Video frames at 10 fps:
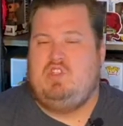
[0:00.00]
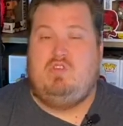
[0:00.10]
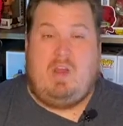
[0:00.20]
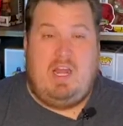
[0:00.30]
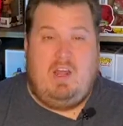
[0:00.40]

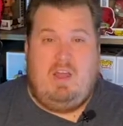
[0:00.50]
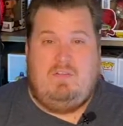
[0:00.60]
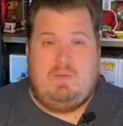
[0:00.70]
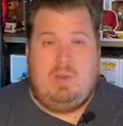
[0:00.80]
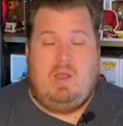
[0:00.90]

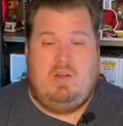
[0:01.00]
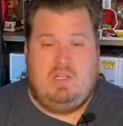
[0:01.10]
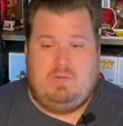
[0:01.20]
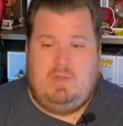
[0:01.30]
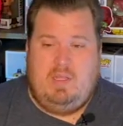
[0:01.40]
trade-off, to be
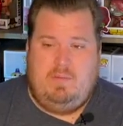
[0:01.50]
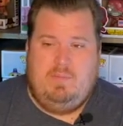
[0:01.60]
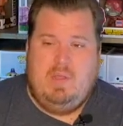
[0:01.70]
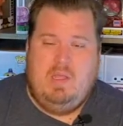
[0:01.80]
honest with you.